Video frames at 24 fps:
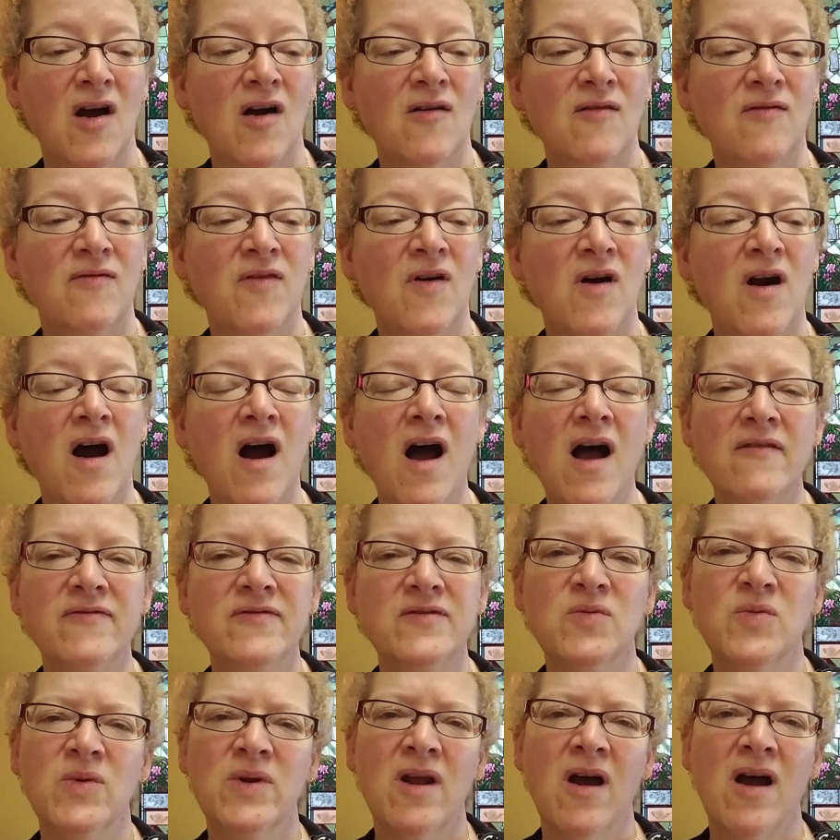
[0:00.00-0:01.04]
For
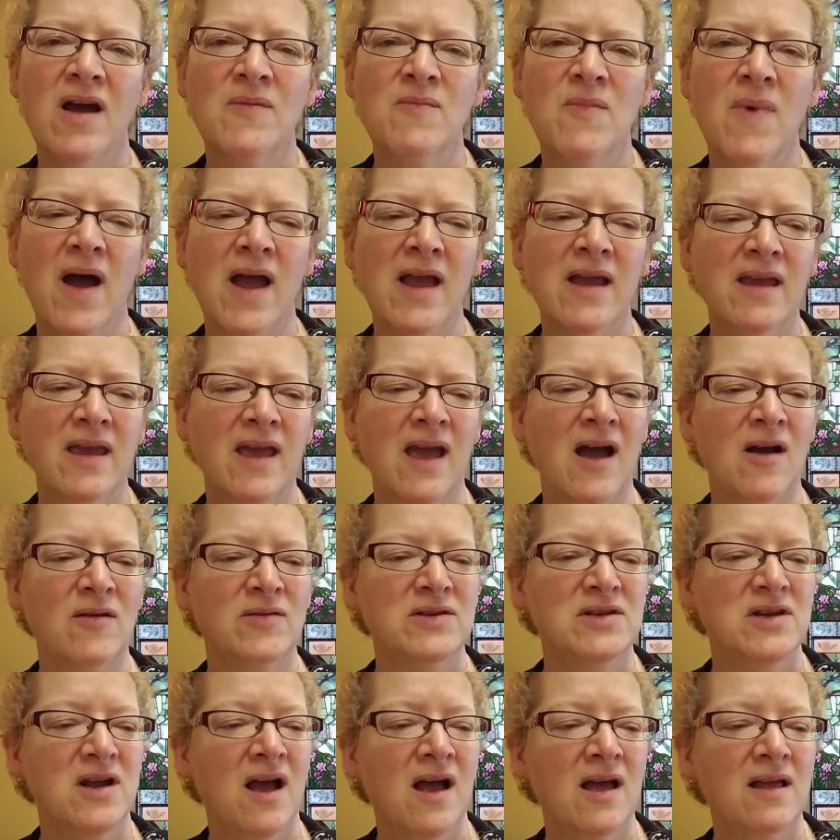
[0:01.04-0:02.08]
oft when on my
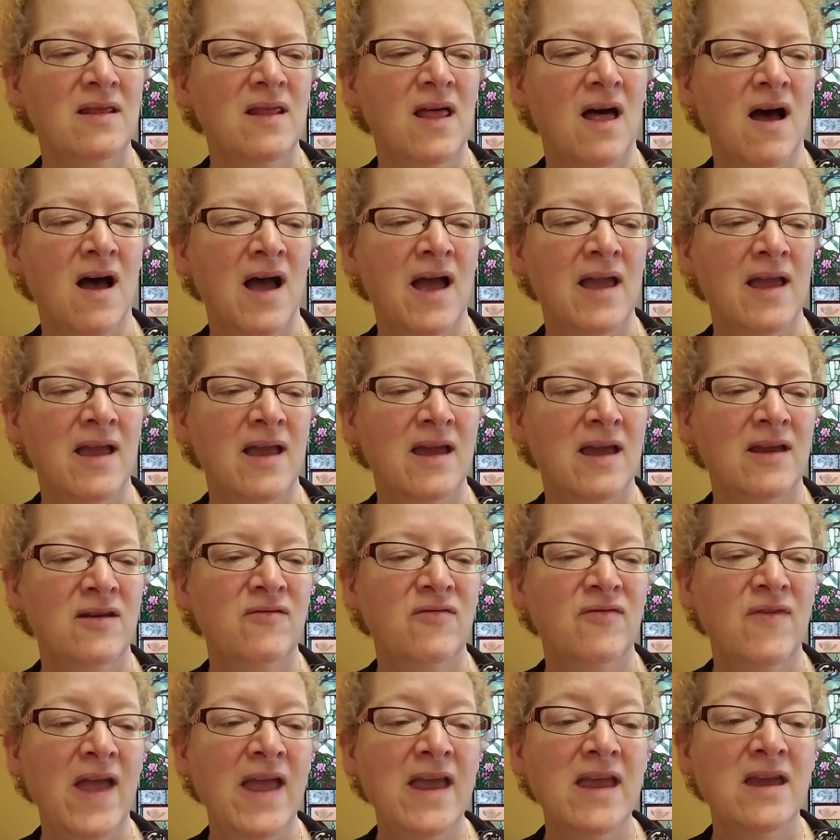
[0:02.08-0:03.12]
couch I lie, in
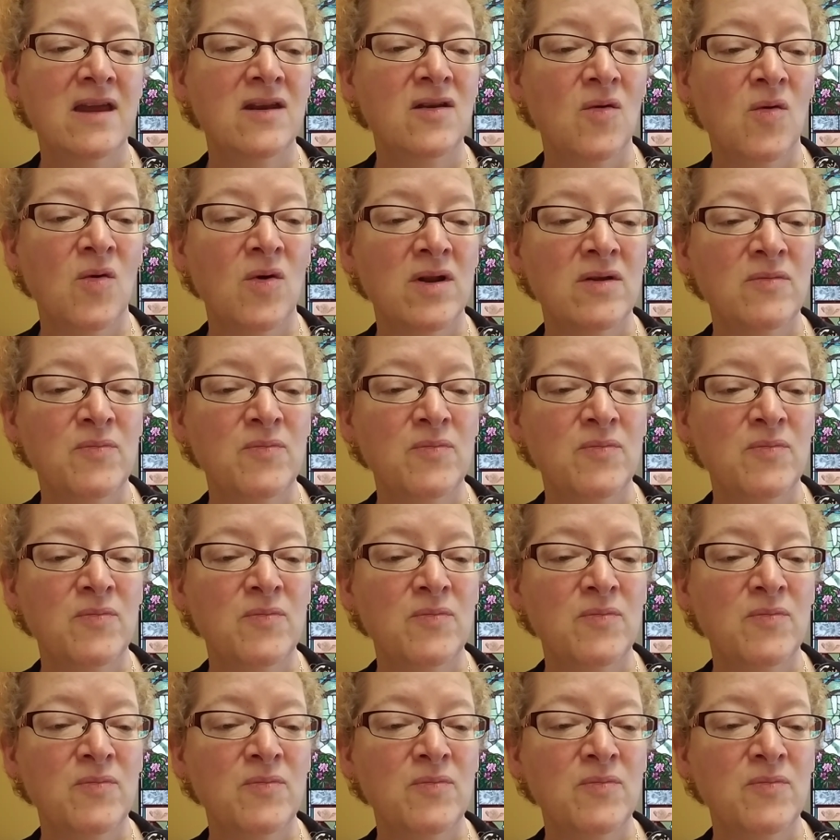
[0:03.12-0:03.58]
vacant or in